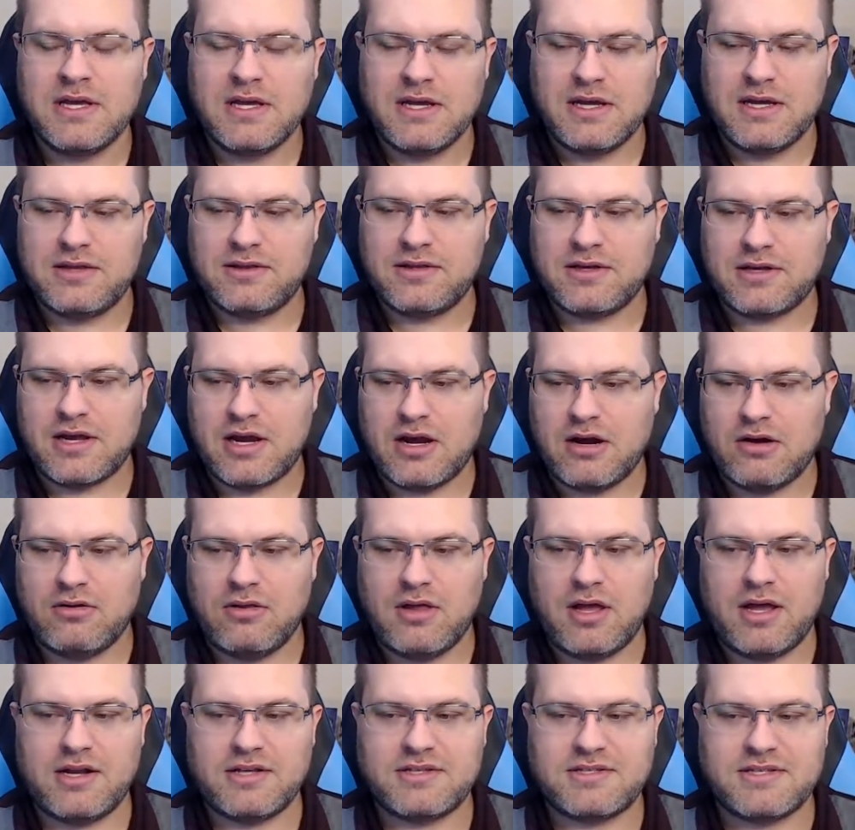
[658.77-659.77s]
in the
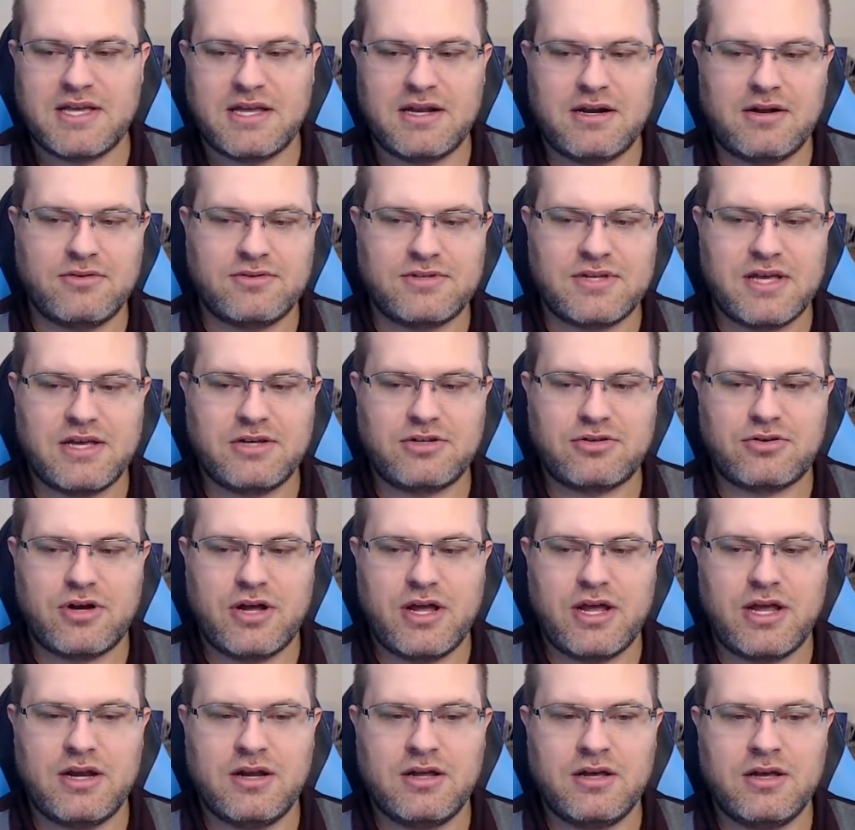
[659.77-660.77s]
Carolina-San Jose
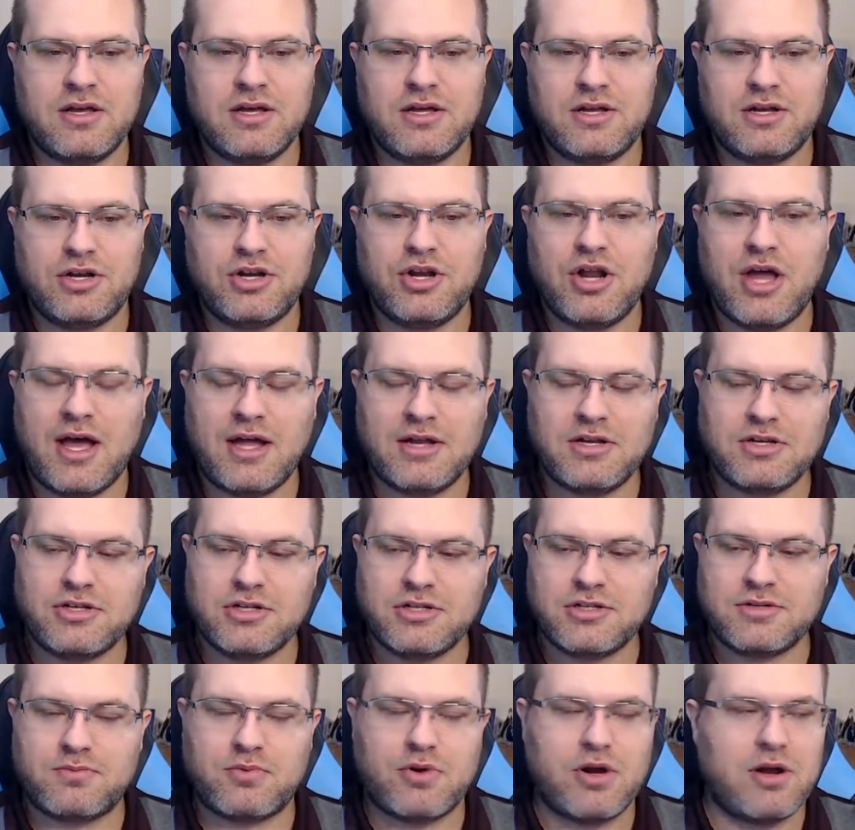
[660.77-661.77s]
trade, not
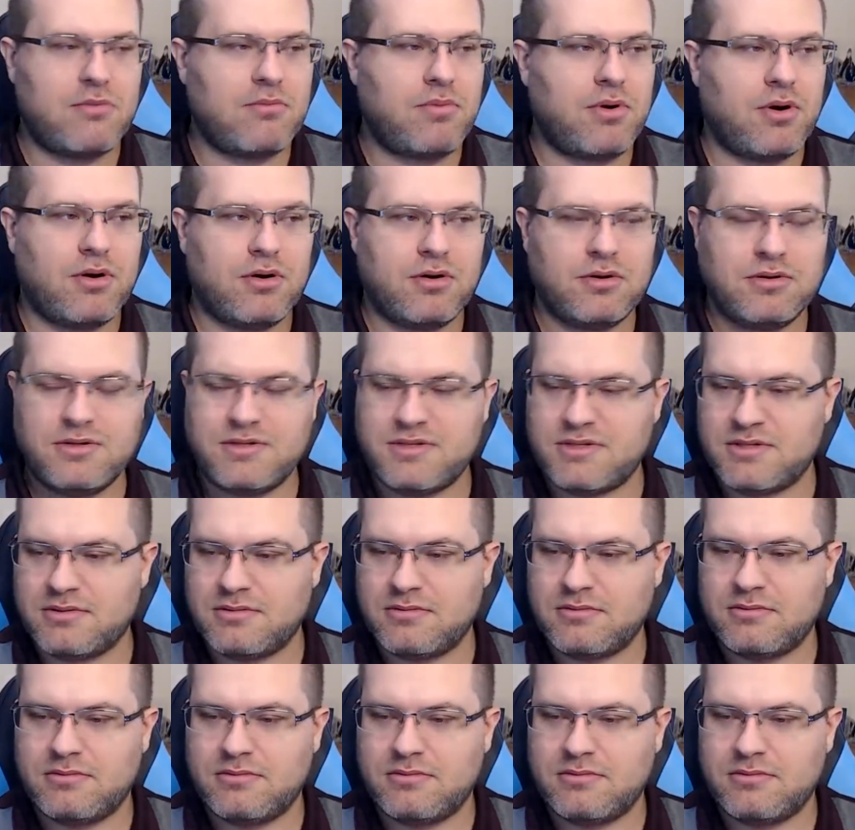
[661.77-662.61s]
just Brent Burns.